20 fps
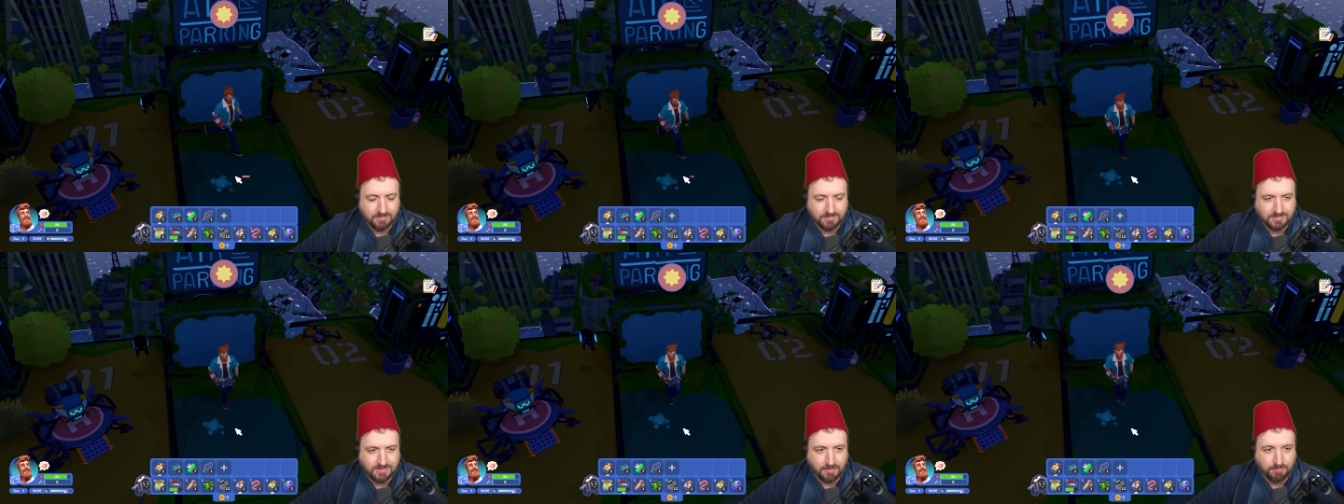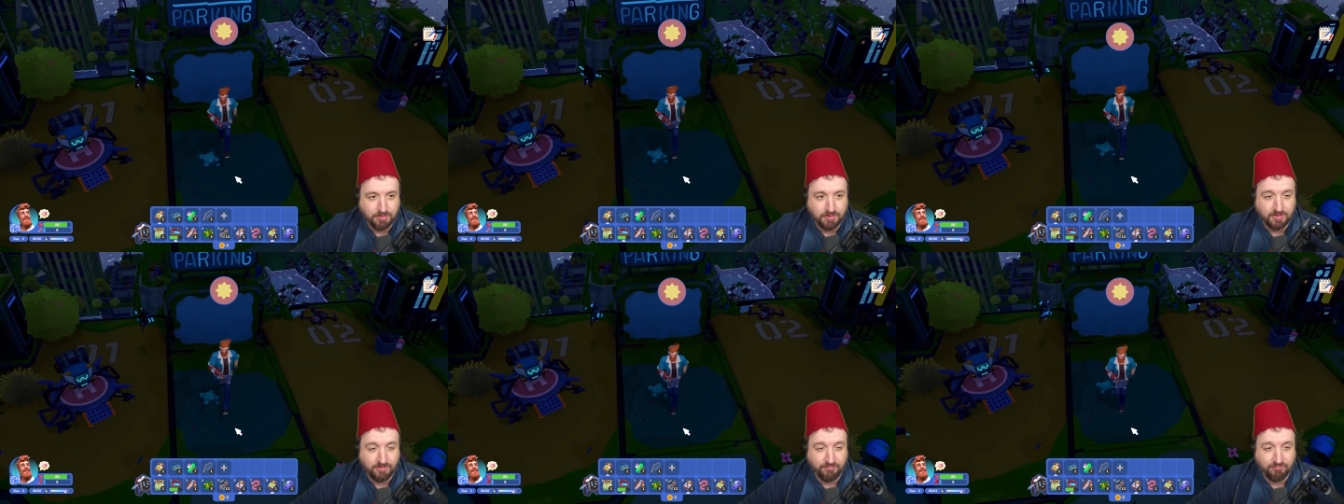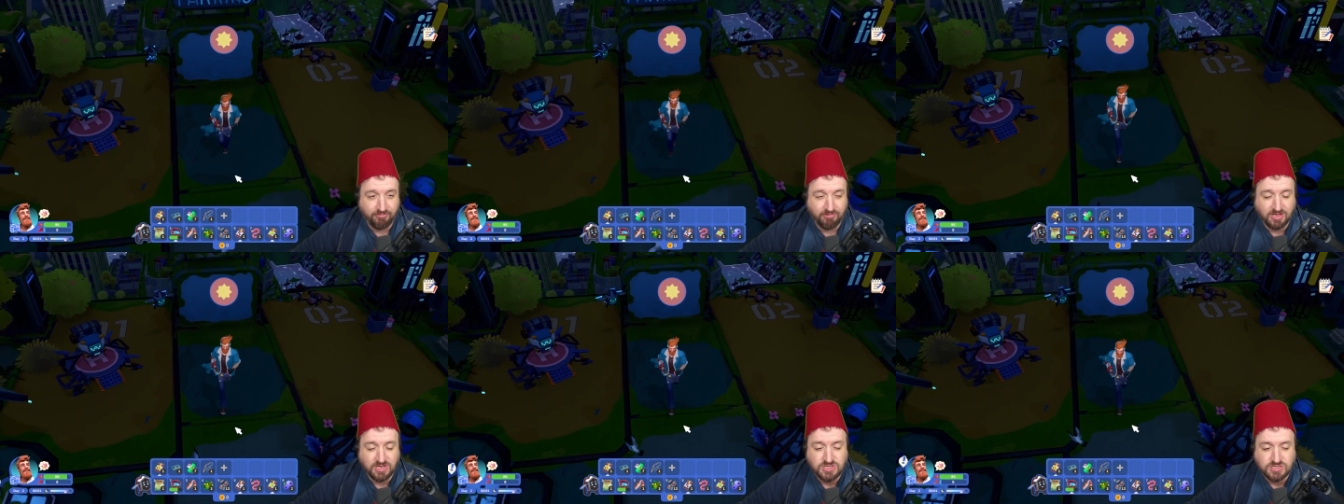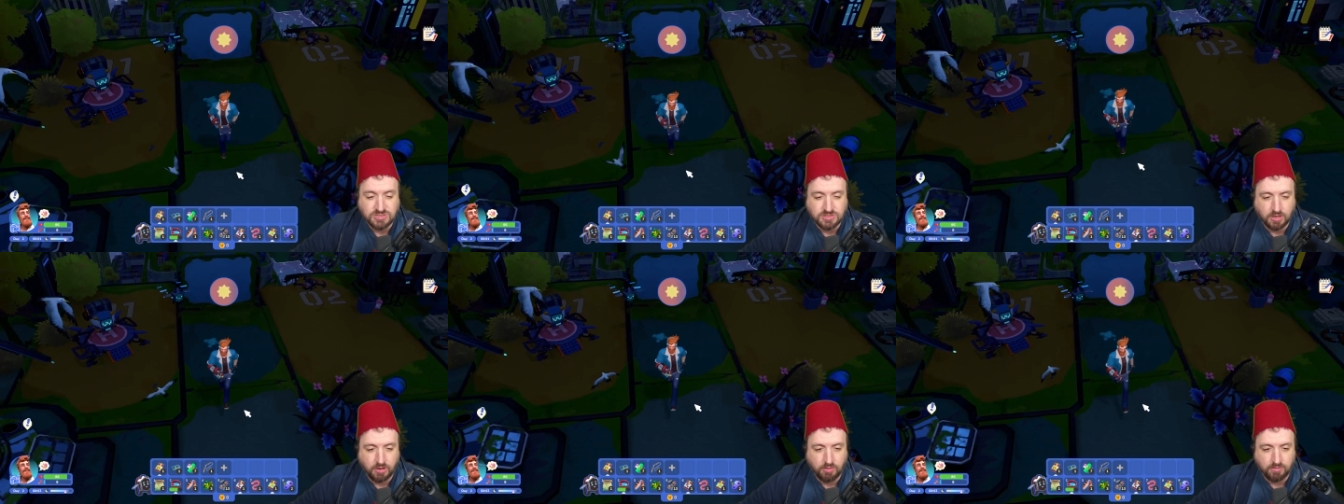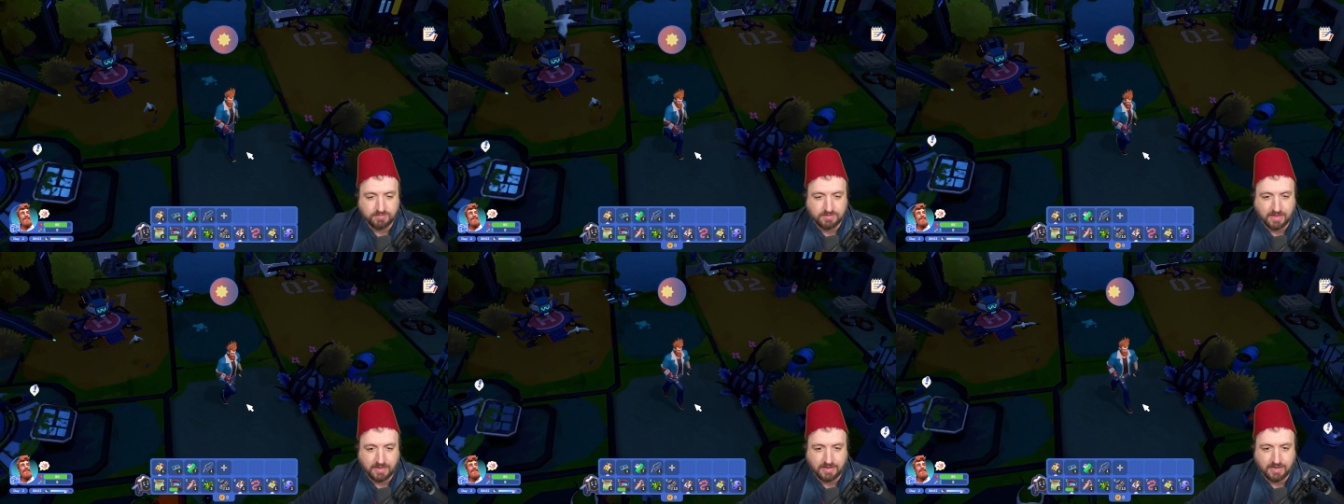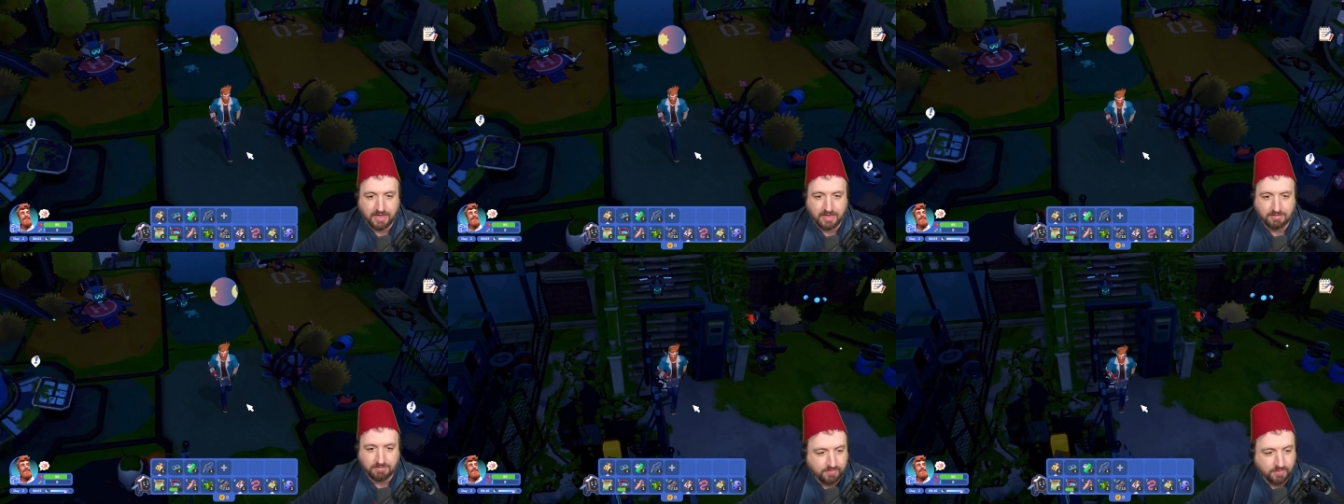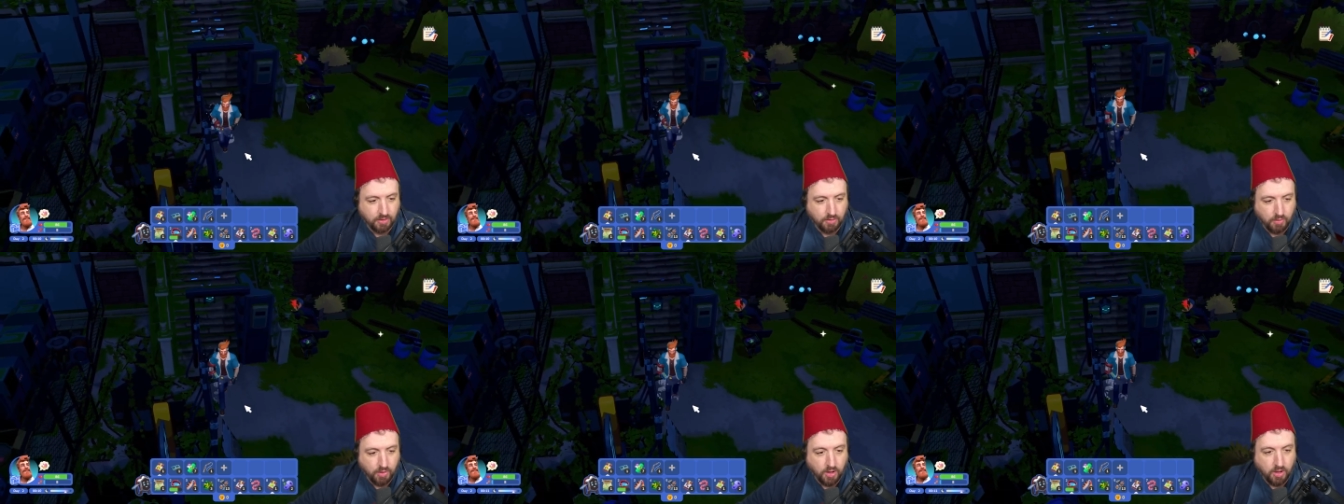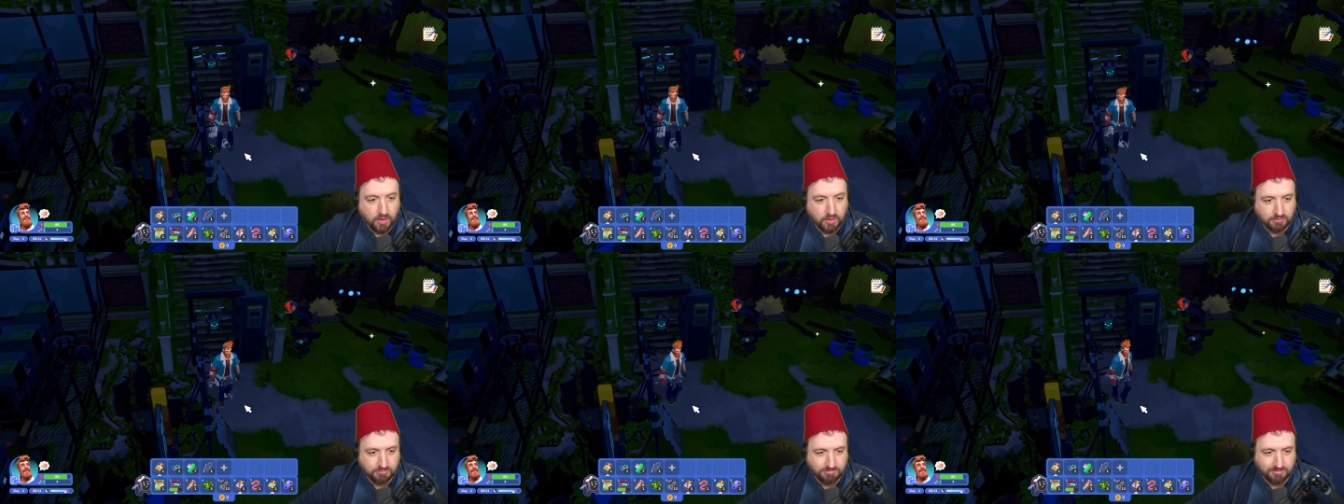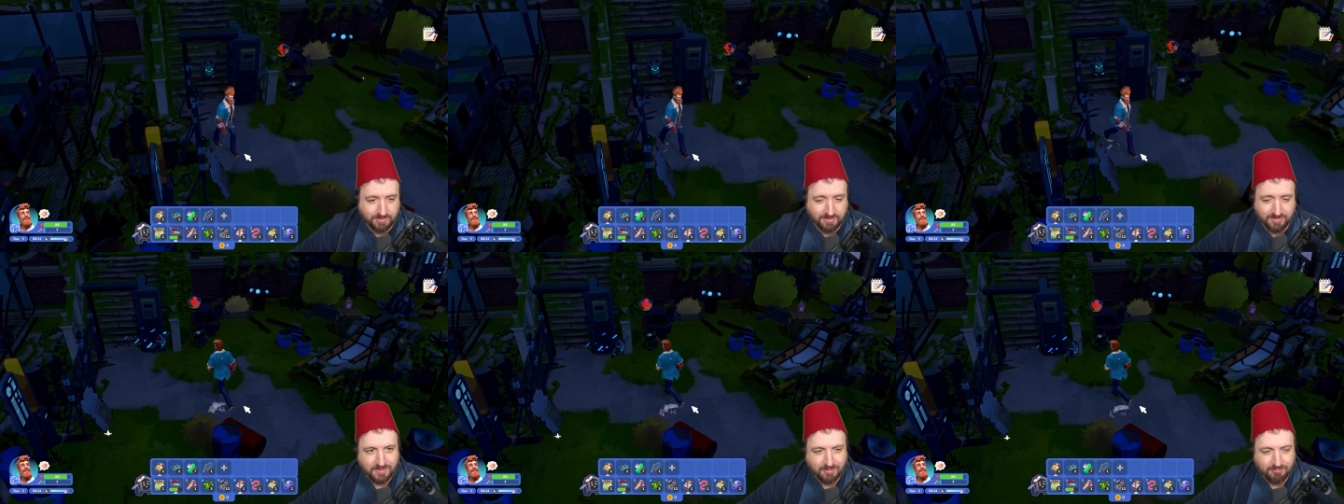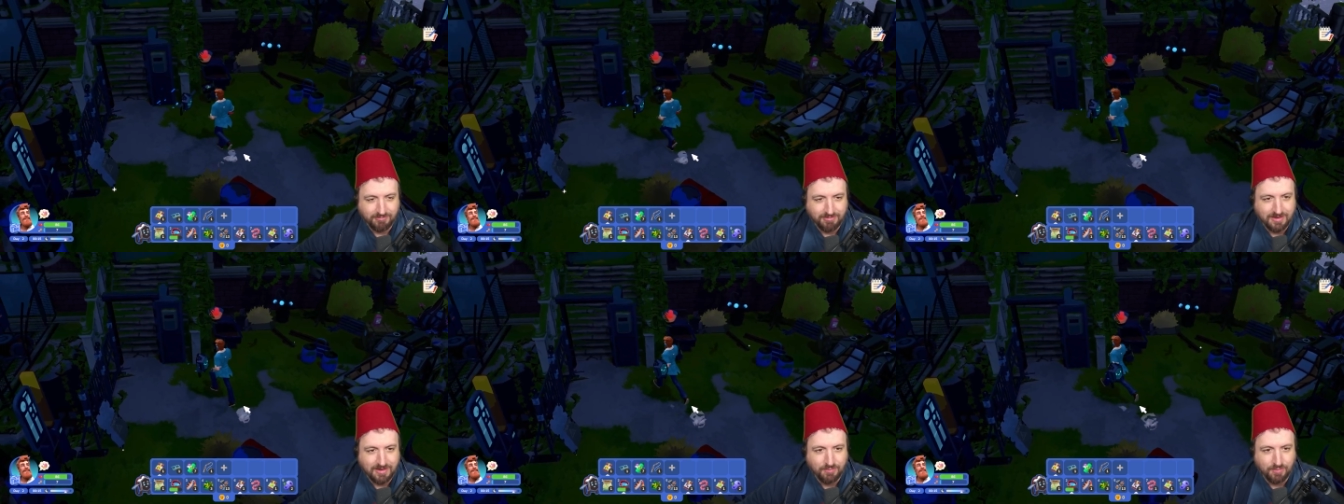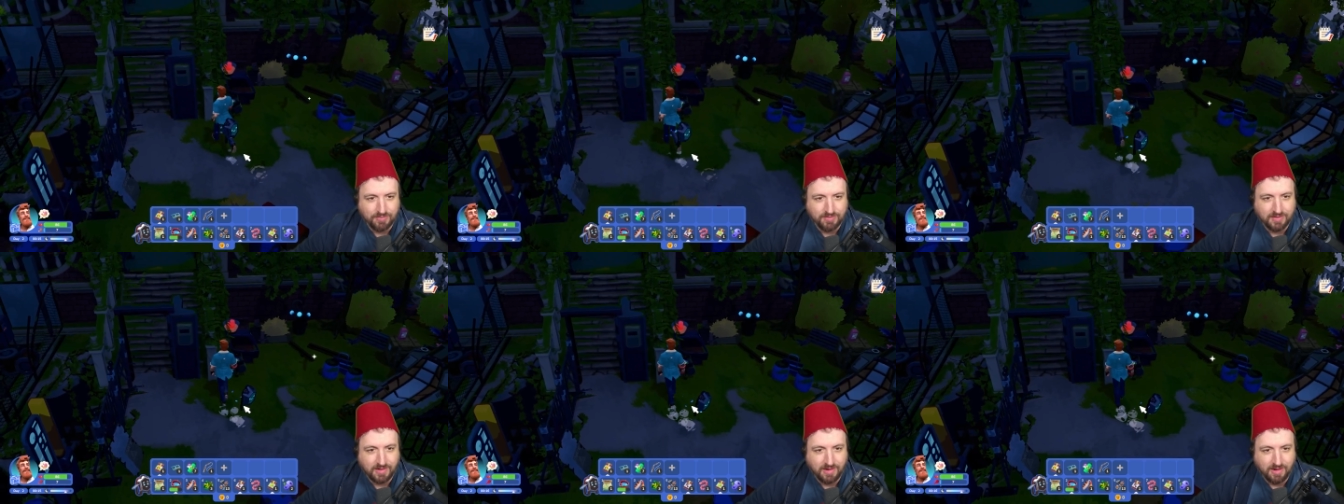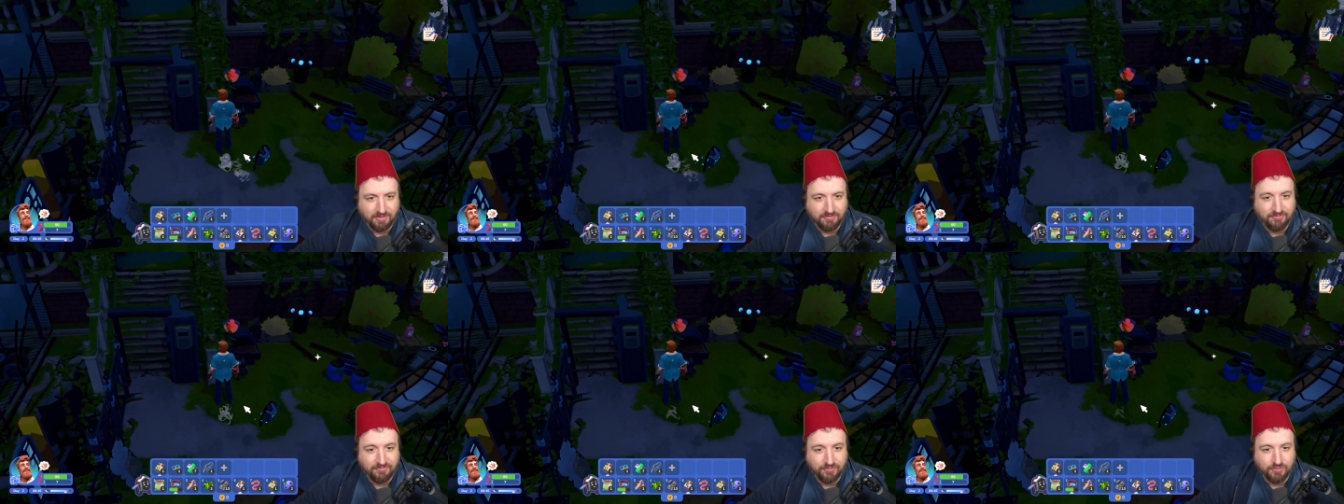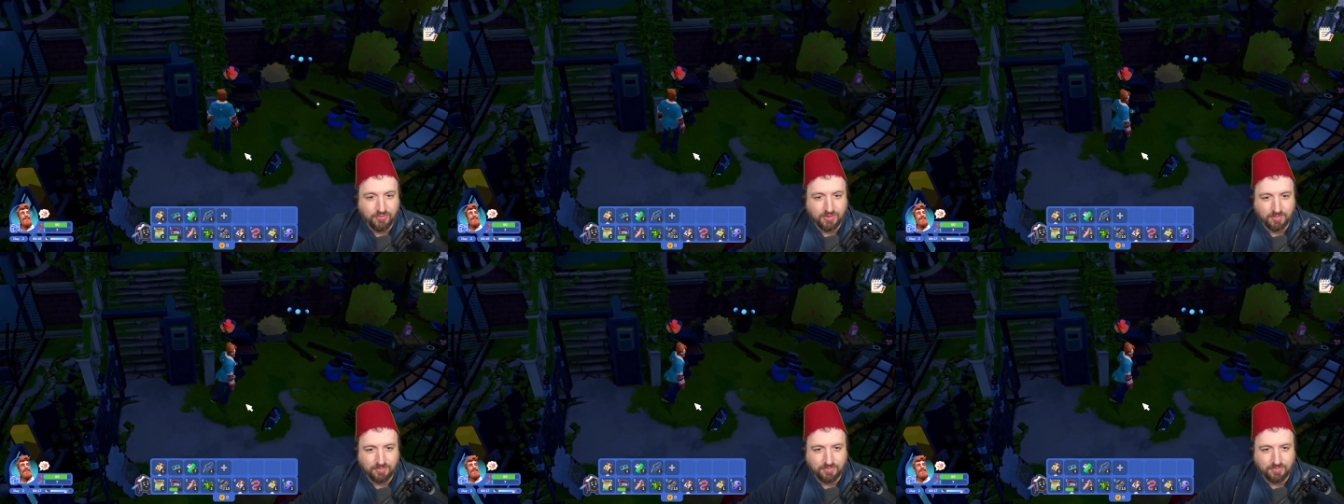Should I put it in the fridge? Oh, it's getting late. So hungry. There really wasn't a lot of food up